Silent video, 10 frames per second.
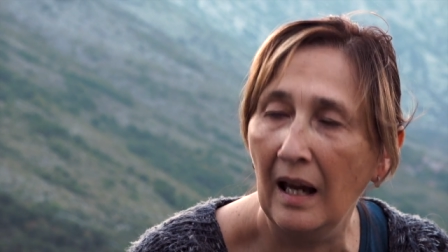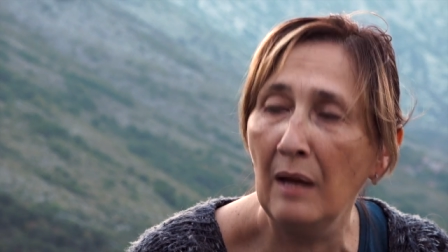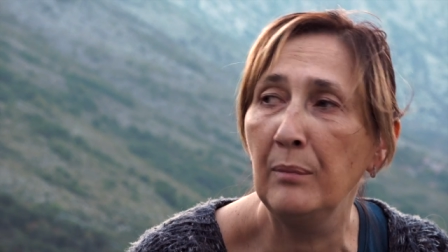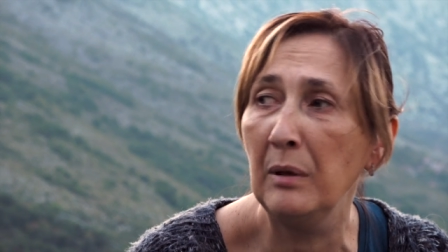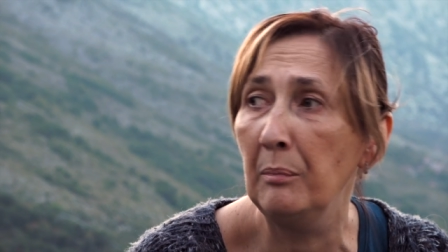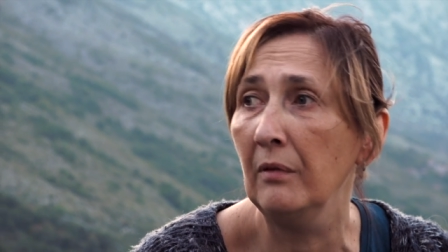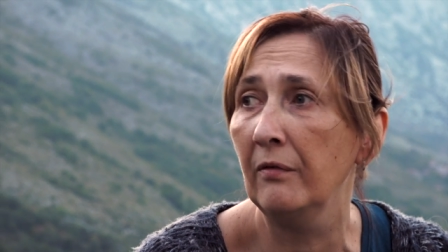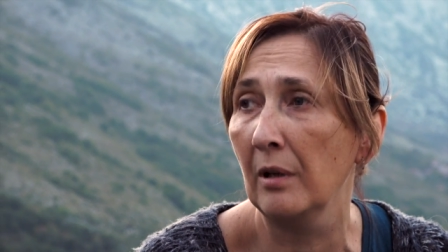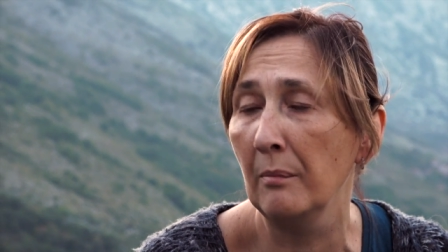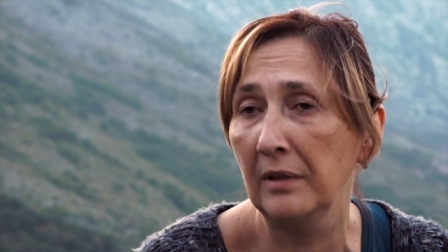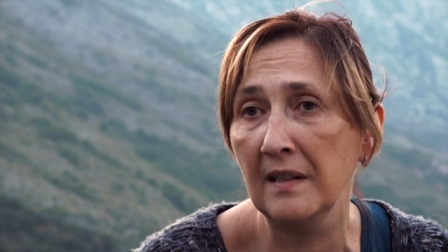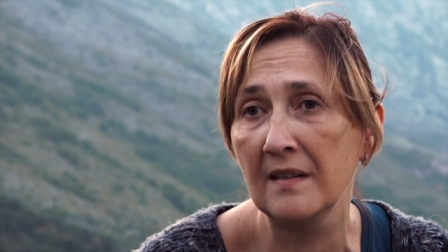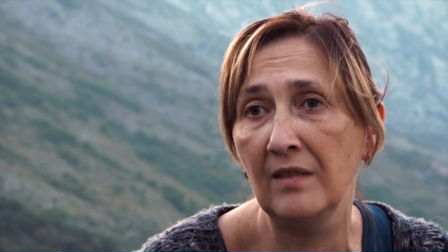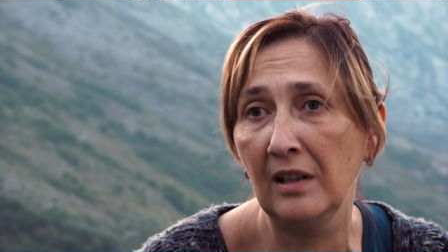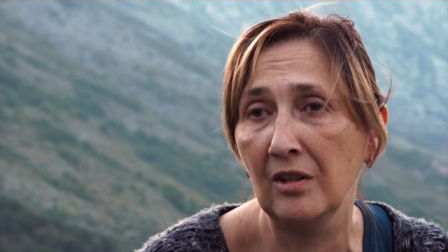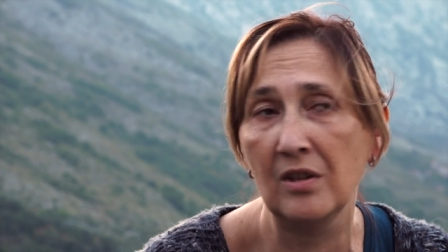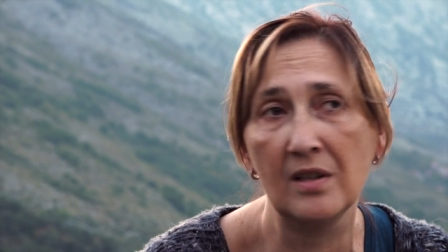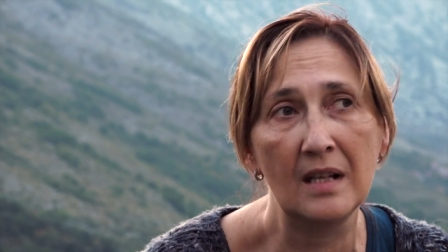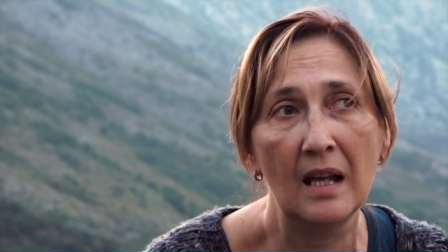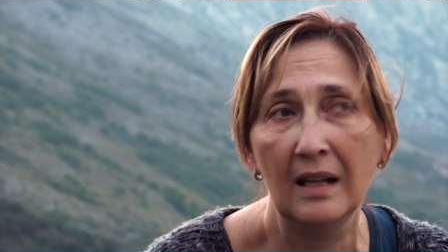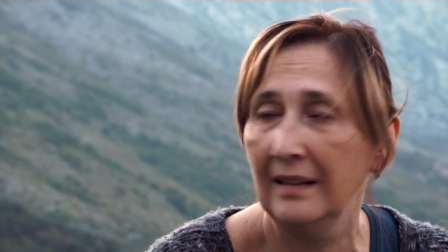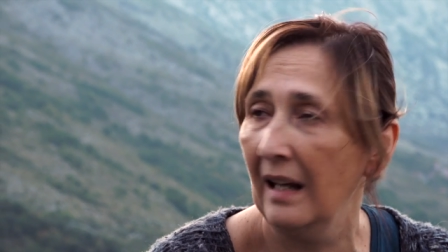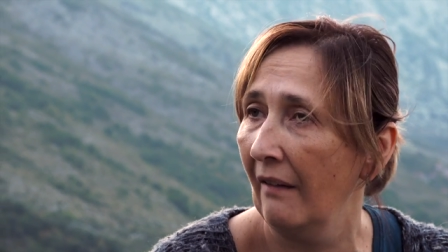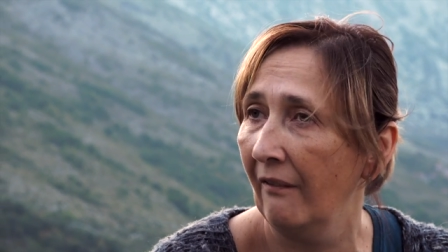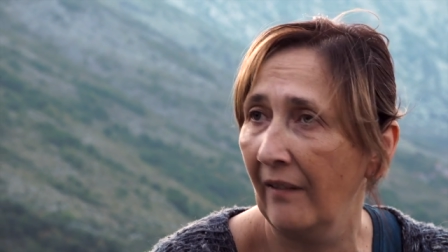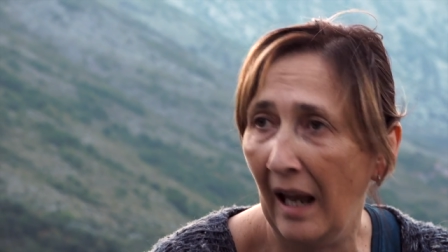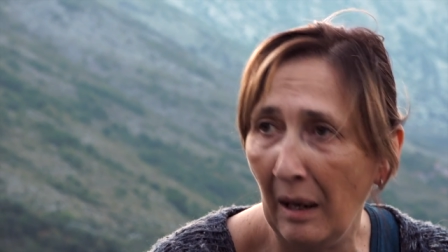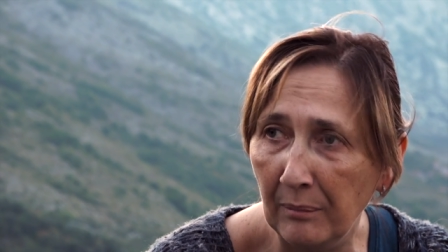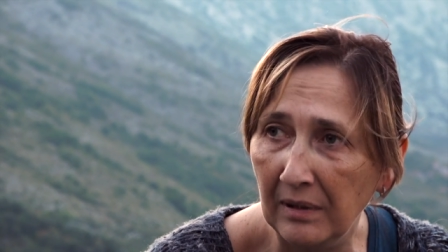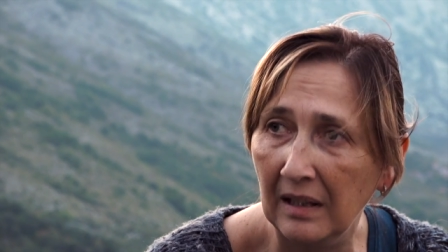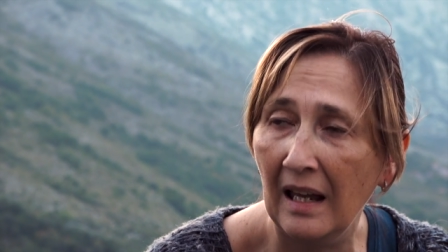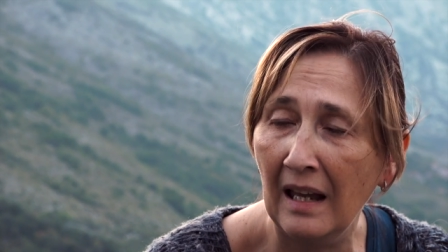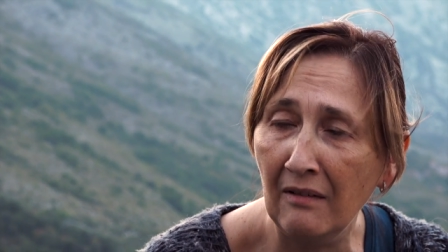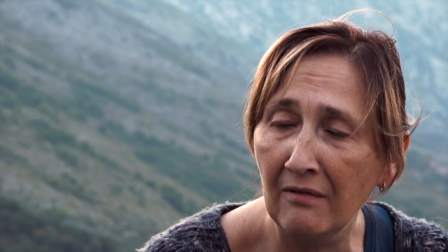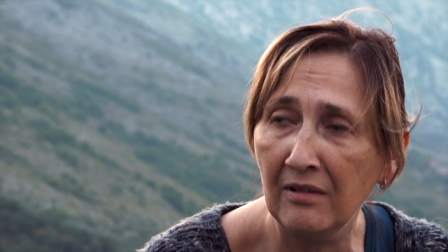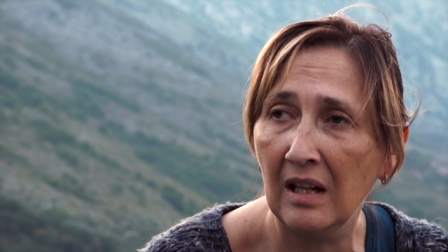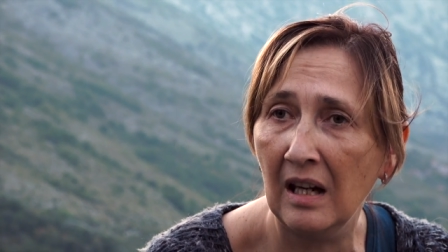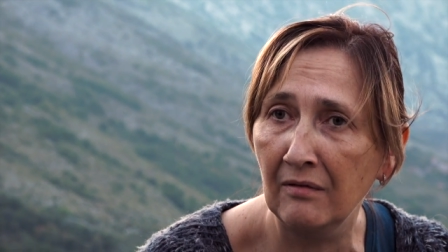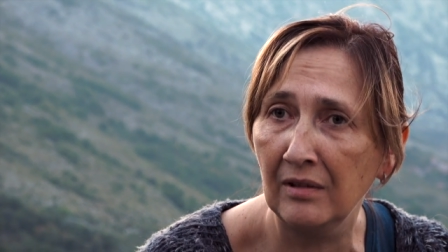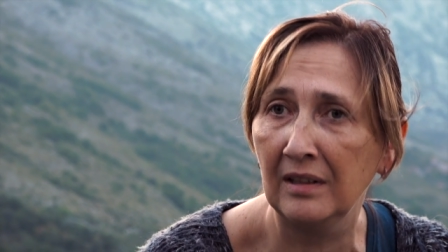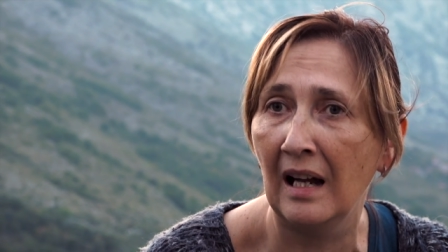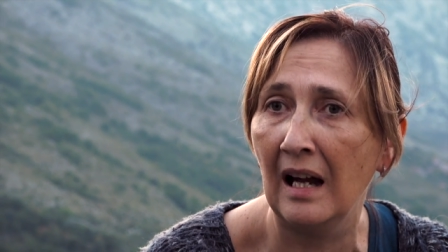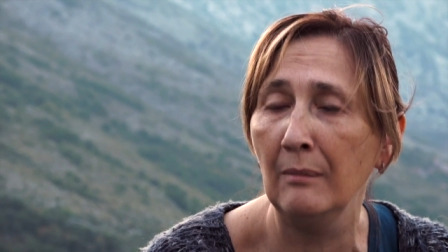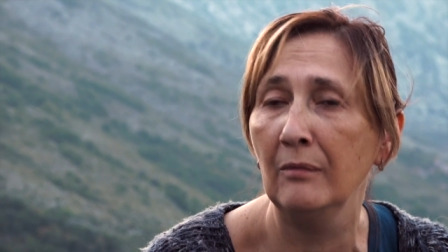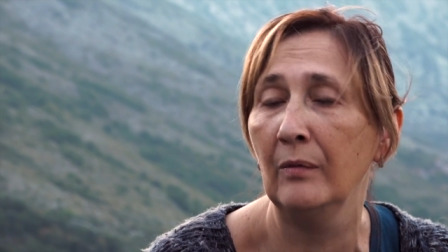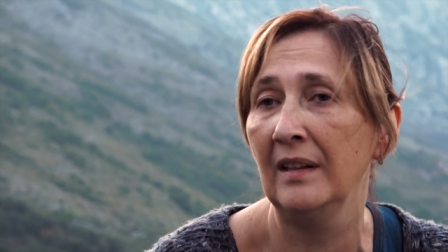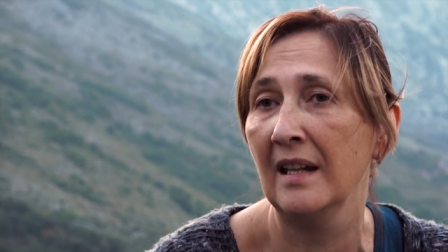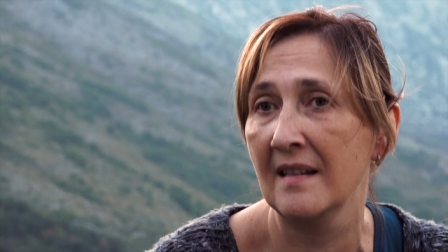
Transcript: And people from these villages, they are happy every, every time when they